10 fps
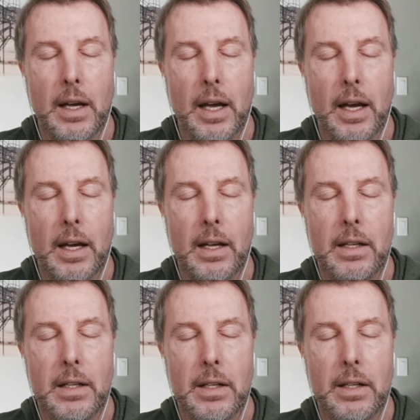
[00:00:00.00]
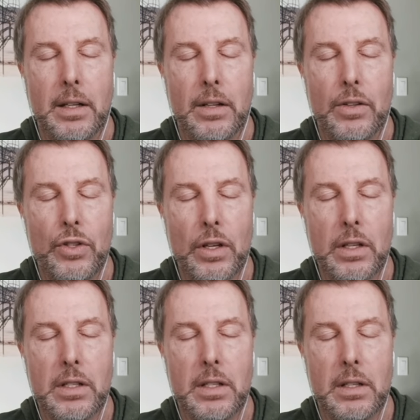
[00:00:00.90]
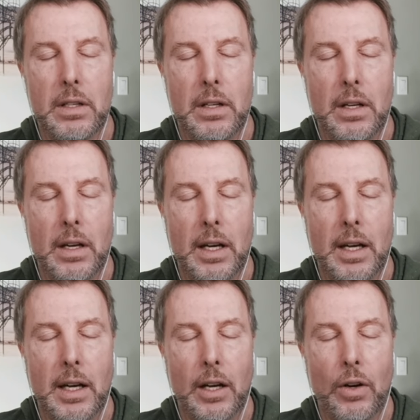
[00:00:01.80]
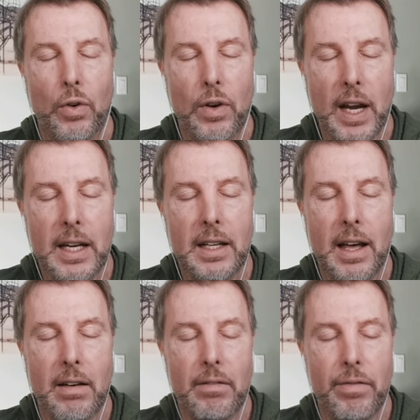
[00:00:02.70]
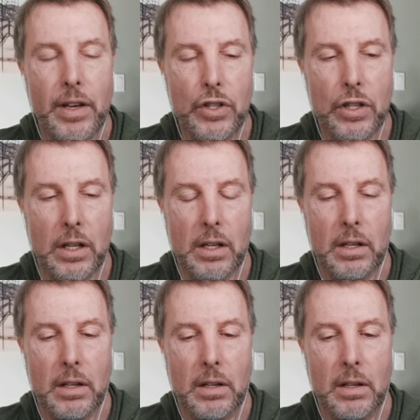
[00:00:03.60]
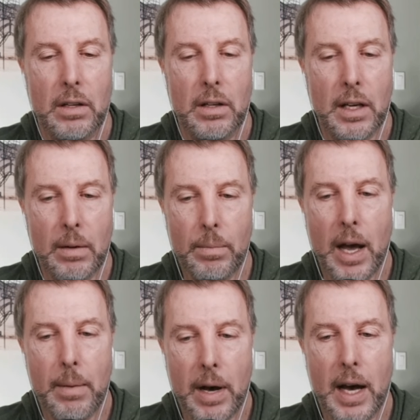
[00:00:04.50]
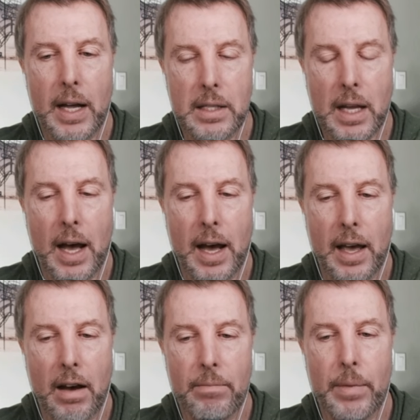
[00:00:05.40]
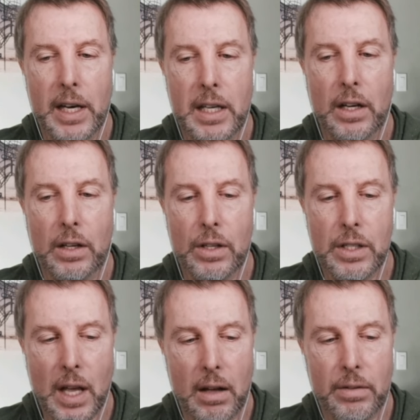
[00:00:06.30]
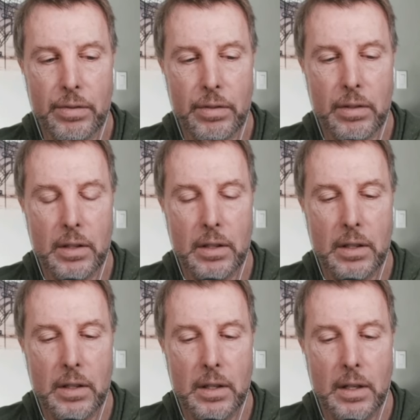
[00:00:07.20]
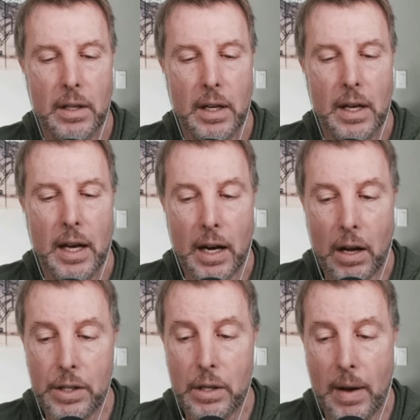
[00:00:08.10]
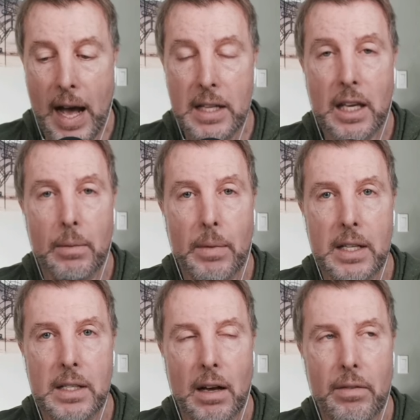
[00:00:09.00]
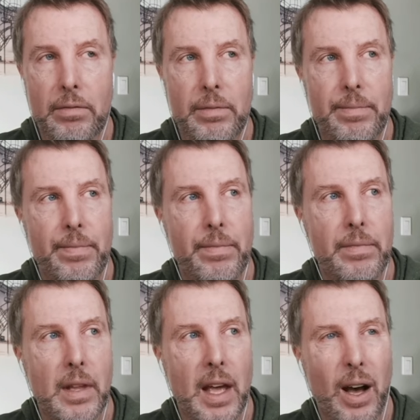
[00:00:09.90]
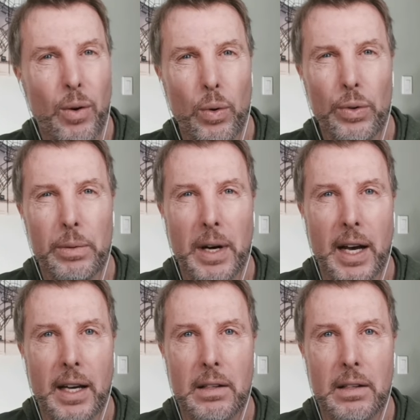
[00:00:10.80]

and just creating that vision in my mind's eye of my younger self. And also asking myself, how old am I?